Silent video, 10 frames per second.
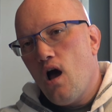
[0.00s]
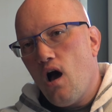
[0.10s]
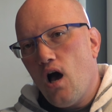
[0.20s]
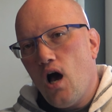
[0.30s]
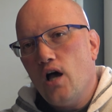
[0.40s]

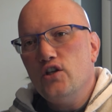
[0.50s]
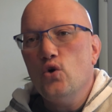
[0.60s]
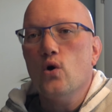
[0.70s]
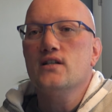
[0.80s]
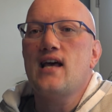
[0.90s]
a
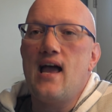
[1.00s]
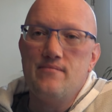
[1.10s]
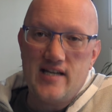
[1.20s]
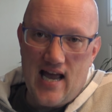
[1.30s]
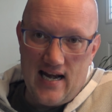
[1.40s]
your
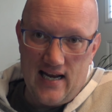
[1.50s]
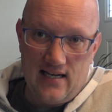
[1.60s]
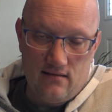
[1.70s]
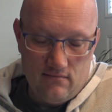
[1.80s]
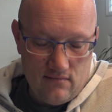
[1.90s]
time
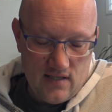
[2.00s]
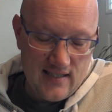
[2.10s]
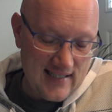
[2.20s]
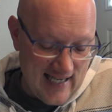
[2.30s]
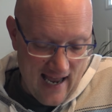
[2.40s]
dining
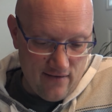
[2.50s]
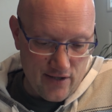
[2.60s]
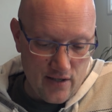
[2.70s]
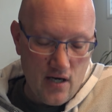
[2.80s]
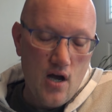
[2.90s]

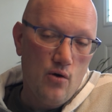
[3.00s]
sailor,